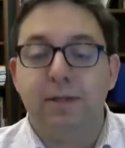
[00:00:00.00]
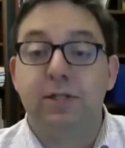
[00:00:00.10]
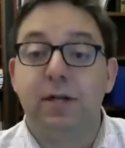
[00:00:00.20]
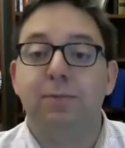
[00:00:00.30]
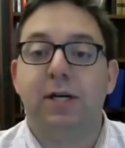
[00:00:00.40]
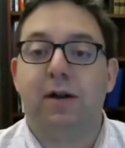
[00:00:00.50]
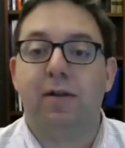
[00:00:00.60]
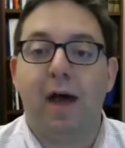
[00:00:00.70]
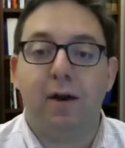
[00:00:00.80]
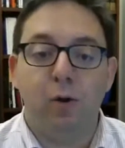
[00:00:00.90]
to be subject to
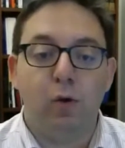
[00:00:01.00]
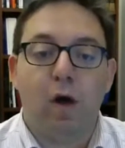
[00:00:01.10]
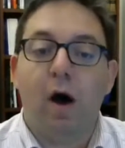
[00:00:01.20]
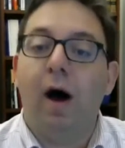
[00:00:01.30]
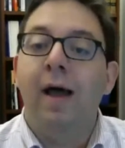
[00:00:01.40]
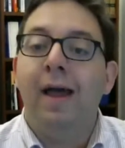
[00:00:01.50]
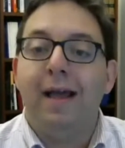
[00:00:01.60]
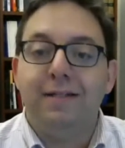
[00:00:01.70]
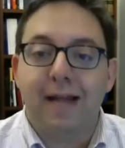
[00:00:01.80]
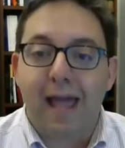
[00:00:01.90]
that new law,
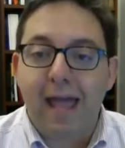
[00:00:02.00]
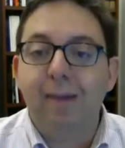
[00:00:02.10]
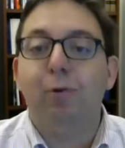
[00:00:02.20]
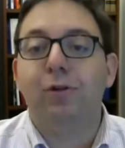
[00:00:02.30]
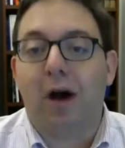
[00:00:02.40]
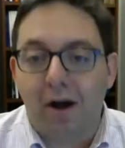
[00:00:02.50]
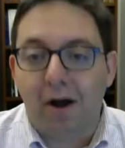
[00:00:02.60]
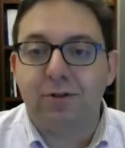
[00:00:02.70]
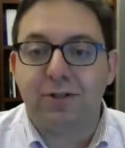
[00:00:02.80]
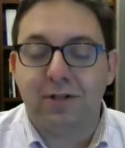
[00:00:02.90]
is able to
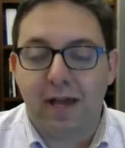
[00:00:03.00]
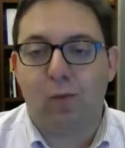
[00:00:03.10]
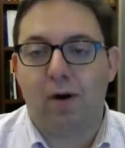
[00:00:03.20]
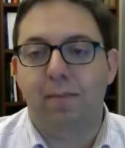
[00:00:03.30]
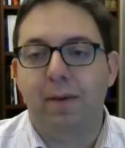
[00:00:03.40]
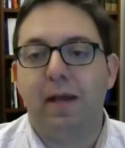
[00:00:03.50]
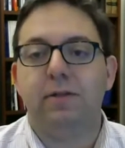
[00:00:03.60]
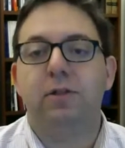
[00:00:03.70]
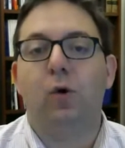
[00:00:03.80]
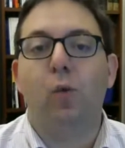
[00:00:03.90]
understand what it means.
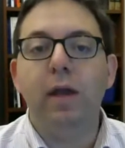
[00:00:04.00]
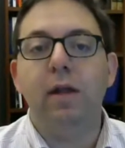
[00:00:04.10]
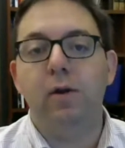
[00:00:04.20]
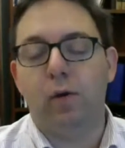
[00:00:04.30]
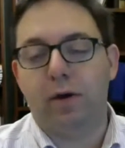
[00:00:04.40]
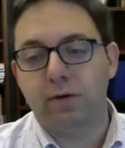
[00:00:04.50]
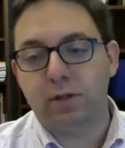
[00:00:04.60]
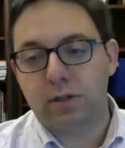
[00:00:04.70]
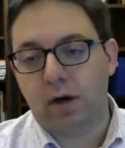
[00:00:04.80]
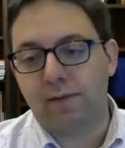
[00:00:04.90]
So we can do a good
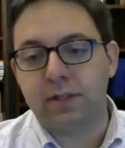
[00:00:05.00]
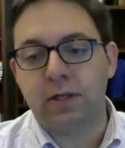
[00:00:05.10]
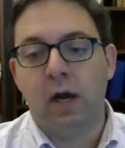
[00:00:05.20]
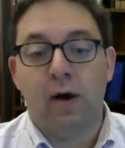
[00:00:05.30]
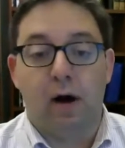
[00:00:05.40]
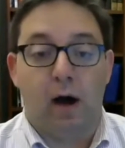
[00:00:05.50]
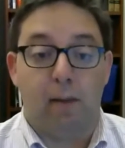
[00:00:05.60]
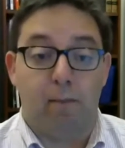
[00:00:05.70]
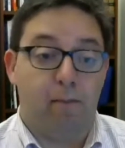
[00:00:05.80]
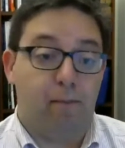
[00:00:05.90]
service
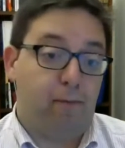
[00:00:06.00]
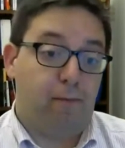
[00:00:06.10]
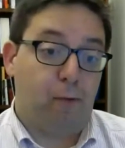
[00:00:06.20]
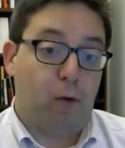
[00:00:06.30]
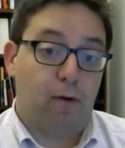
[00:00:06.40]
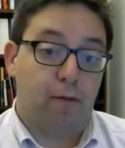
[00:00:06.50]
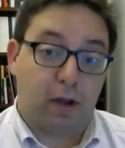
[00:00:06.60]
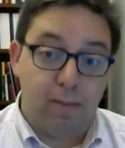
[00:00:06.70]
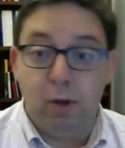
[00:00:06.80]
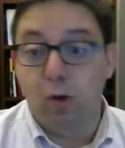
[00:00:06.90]
for the
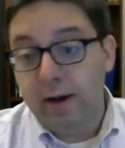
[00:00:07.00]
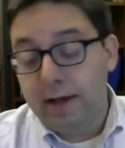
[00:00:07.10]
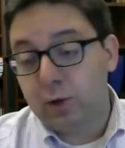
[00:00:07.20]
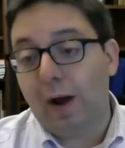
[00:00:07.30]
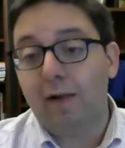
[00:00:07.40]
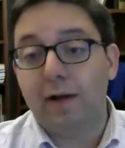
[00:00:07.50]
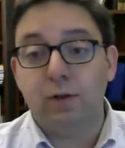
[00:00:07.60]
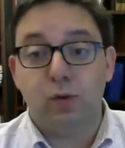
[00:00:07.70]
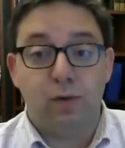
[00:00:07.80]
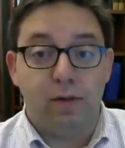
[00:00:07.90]
community as well
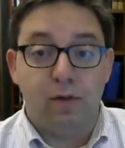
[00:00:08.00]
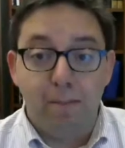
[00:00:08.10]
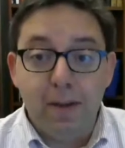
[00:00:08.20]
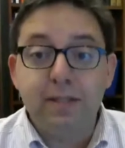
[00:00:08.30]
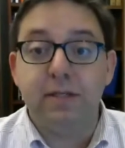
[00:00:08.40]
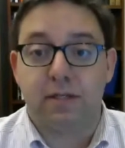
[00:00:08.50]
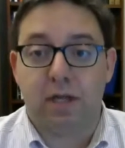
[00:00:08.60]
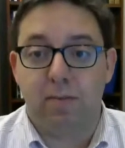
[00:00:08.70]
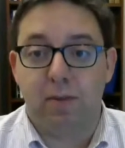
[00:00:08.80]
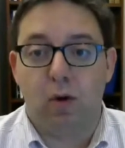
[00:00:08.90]
as within the business
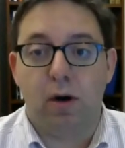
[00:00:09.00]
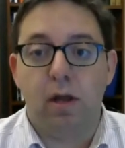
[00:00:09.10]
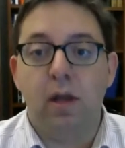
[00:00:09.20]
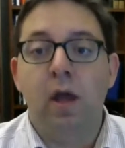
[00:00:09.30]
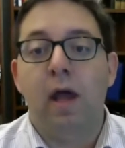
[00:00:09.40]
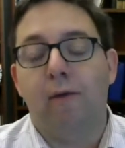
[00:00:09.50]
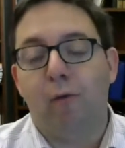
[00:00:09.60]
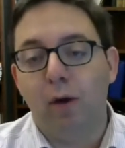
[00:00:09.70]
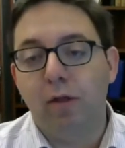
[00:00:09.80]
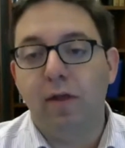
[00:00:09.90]
community if
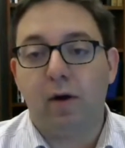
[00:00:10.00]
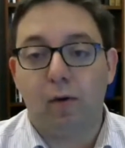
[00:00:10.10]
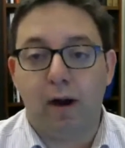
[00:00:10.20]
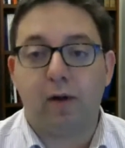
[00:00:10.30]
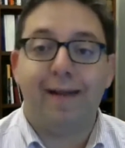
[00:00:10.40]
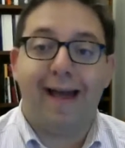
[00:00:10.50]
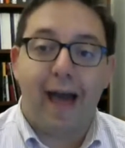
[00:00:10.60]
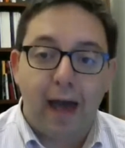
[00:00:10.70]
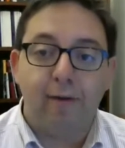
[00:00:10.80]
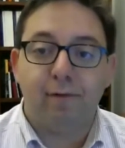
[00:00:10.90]
we think critically
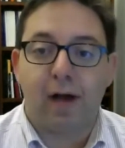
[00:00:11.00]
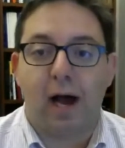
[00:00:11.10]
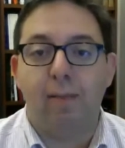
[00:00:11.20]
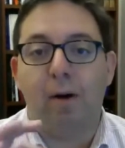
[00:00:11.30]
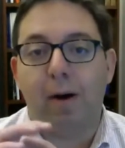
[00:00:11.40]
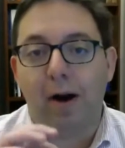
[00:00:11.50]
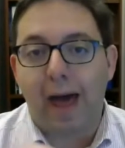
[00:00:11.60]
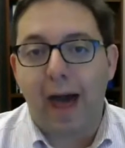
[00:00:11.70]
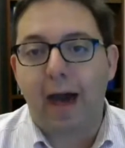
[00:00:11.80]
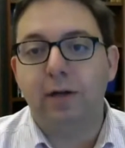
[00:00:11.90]
ahead of time about
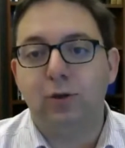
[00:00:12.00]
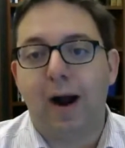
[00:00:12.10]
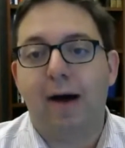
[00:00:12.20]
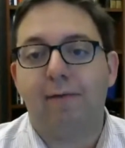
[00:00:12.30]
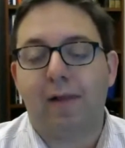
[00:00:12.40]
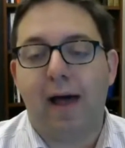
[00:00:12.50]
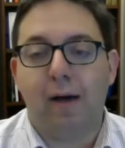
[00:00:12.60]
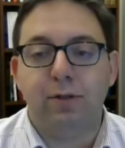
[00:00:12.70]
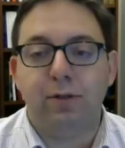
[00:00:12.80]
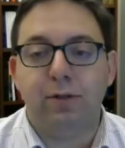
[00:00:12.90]
how to draft
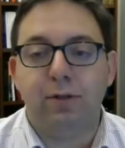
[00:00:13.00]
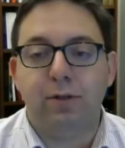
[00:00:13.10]
language